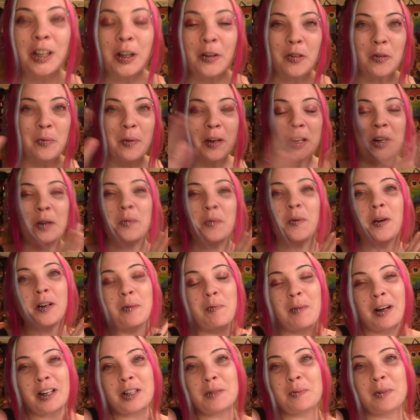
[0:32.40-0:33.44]
everybody, welcome
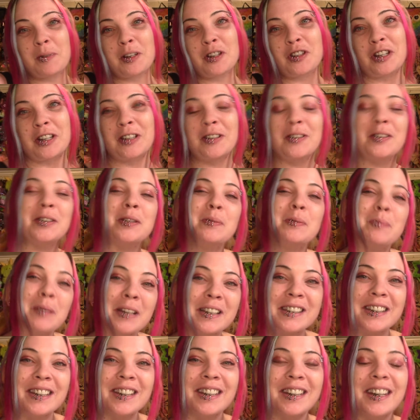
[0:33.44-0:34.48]
back to my channel. It's
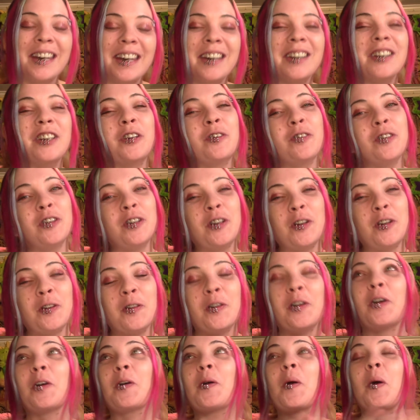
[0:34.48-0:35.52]
Pixi again, and if you're new
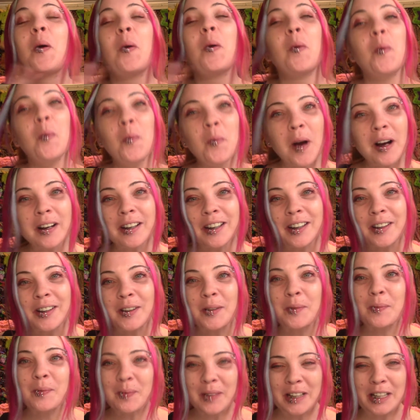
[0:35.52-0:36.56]
here,
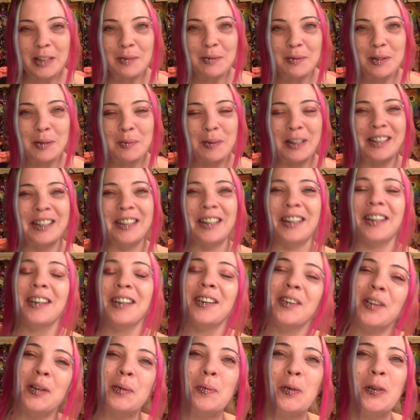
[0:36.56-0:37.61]
welcome! My name is
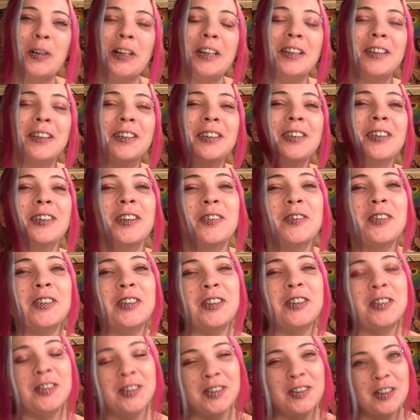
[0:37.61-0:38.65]
Pixi. Good morning, good
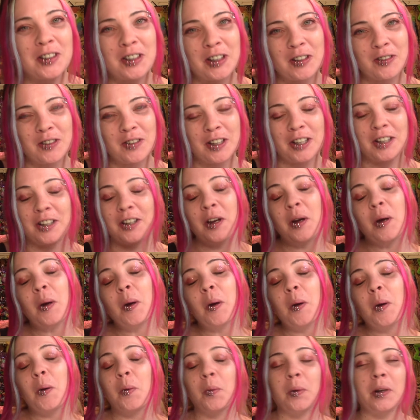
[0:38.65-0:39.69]
afternoon, good evening,
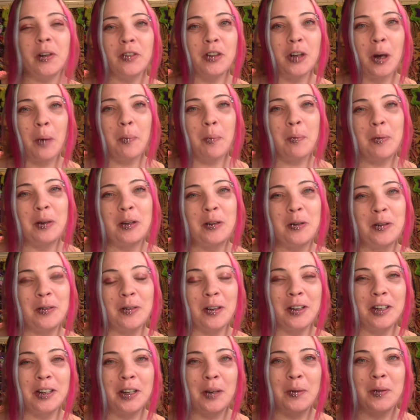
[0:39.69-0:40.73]
whatever you happen to be doing
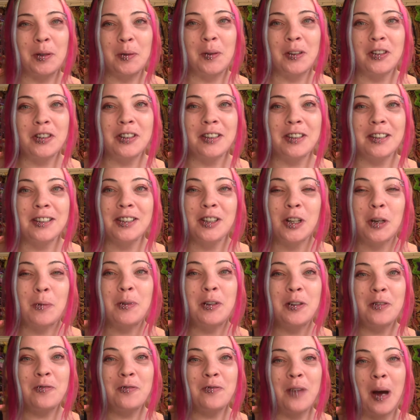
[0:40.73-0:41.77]
right now when you're watching this. I hope
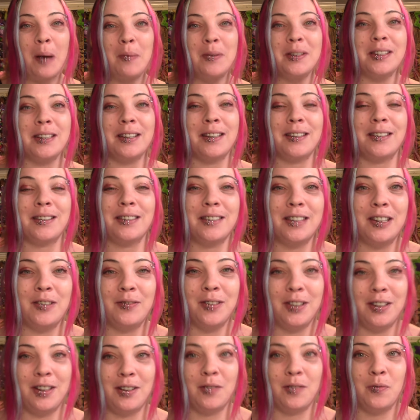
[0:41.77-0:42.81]
it fabulously and
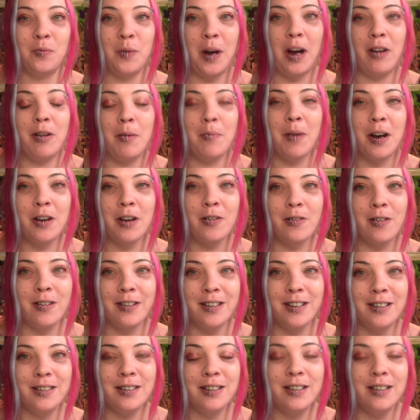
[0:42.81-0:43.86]
safely, and wow, am I
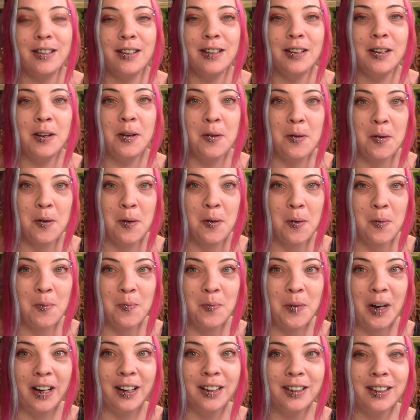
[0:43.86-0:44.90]
crooked.
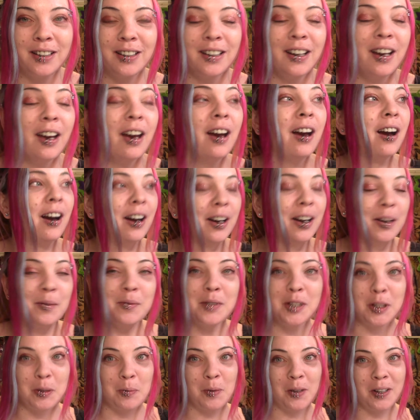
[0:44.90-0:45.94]
But I am
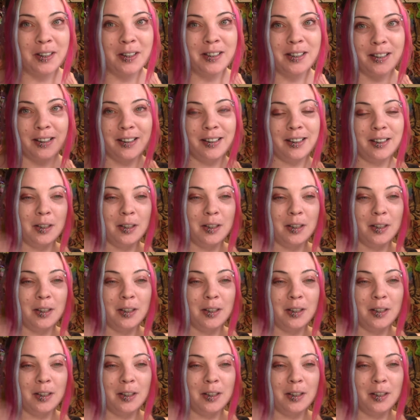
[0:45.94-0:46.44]
super excited